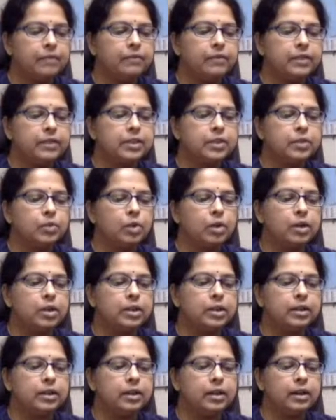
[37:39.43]
which is
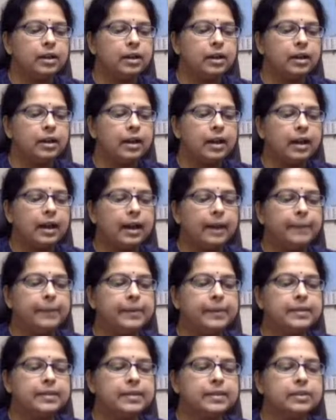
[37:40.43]
what
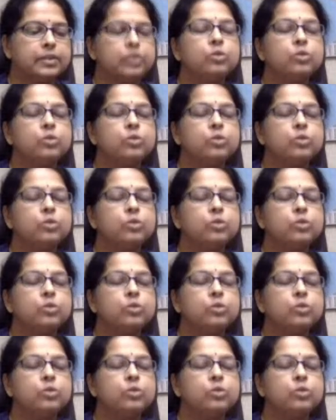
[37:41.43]
happens.